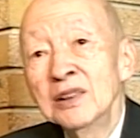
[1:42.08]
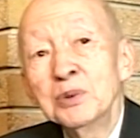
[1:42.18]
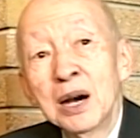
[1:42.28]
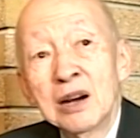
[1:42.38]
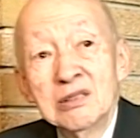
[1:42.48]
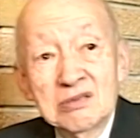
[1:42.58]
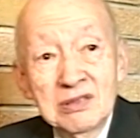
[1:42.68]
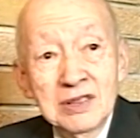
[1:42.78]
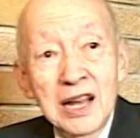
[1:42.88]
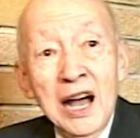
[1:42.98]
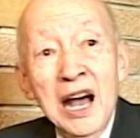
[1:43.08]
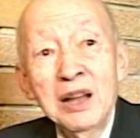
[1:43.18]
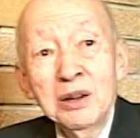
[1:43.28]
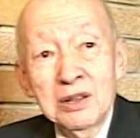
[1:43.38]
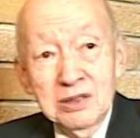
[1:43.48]
Well,
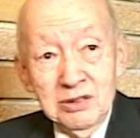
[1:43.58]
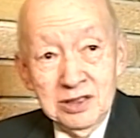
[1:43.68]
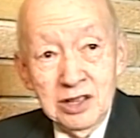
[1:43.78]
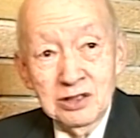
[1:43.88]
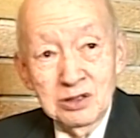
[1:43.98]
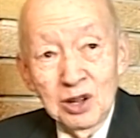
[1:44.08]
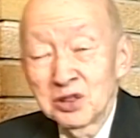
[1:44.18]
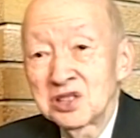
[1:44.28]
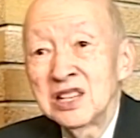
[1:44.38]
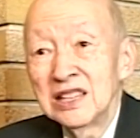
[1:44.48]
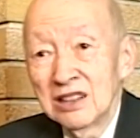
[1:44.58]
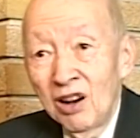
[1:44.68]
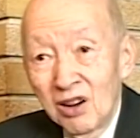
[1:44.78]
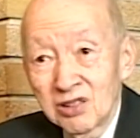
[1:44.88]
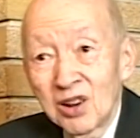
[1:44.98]
I taught in
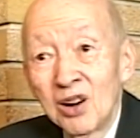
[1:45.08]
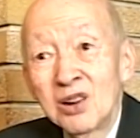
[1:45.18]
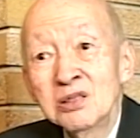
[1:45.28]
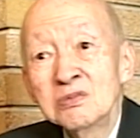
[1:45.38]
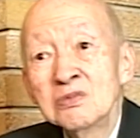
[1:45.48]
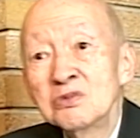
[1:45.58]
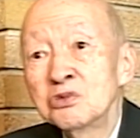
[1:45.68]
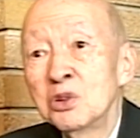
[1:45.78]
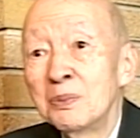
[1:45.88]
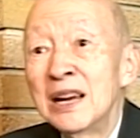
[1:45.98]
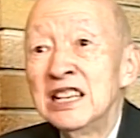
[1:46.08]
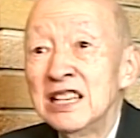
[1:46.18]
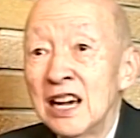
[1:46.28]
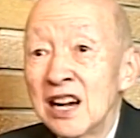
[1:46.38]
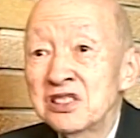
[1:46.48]
Hong Kong for many
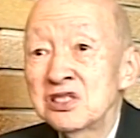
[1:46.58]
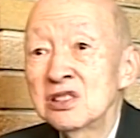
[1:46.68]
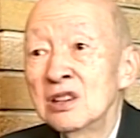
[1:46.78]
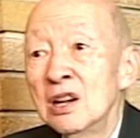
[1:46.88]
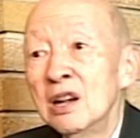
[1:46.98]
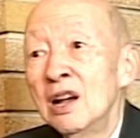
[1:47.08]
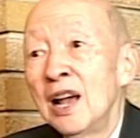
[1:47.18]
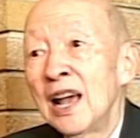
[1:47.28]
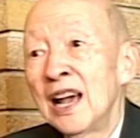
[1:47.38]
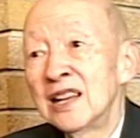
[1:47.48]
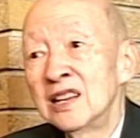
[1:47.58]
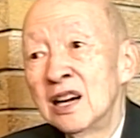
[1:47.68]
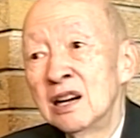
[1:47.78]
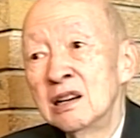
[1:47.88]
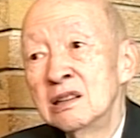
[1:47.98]
years, and
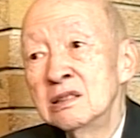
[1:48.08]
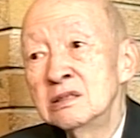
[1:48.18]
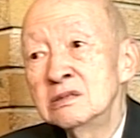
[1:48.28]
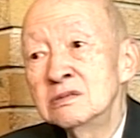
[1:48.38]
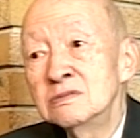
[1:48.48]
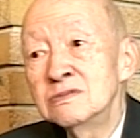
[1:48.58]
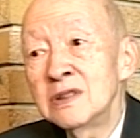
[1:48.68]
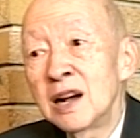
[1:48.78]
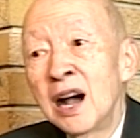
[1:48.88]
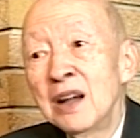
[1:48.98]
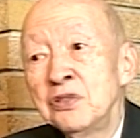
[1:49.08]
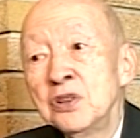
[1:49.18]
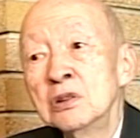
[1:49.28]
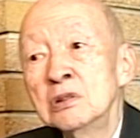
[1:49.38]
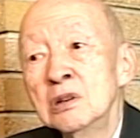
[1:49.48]
I
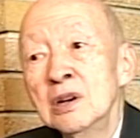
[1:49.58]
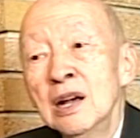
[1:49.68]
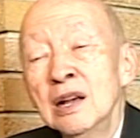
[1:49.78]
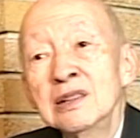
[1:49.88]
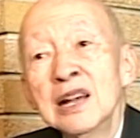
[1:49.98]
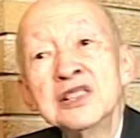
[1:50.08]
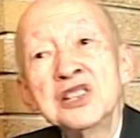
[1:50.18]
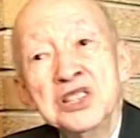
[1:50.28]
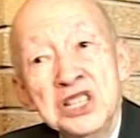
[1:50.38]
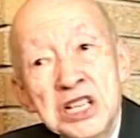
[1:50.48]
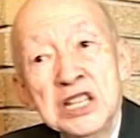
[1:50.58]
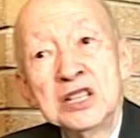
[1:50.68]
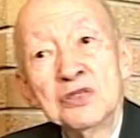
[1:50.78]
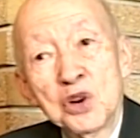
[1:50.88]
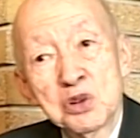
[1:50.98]
feel there is a
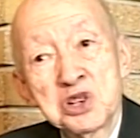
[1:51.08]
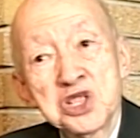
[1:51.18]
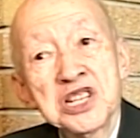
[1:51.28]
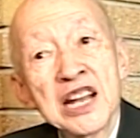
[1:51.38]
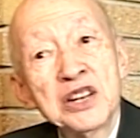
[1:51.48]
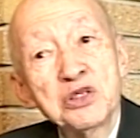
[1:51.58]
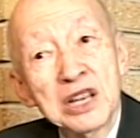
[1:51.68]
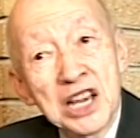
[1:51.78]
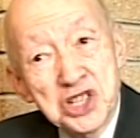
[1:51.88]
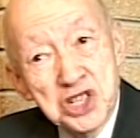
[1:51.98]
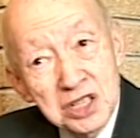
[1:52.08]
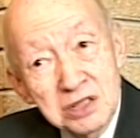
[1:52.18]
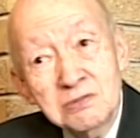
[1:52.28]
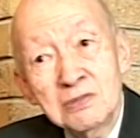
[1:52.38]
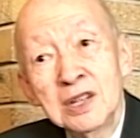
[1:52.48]
need for Christian
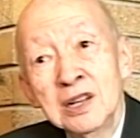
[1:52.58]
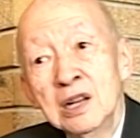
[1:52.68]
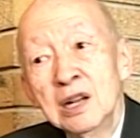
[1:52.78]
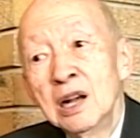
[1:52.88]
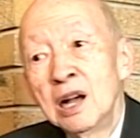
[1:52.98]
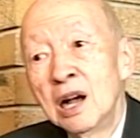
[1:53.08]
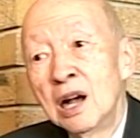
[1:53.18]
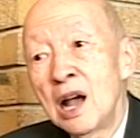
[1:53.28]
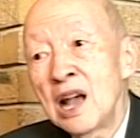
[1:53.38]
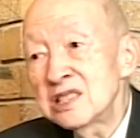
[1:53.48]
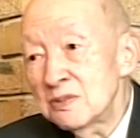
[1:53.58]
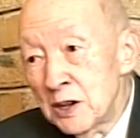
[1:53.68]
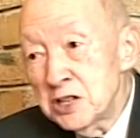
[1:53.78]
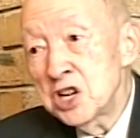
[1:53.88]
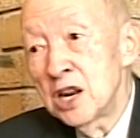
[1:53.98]
education,
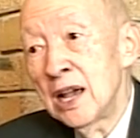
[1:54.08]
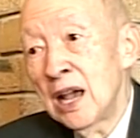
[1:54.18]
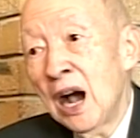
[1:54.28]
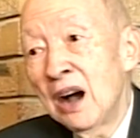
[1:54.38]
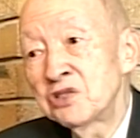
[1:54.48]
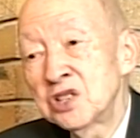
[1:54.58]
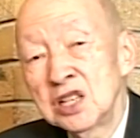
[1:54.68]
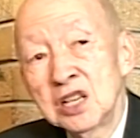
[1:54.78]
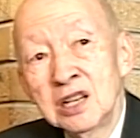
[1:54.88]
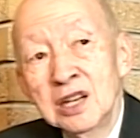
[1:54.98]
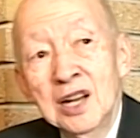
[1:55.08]
especially after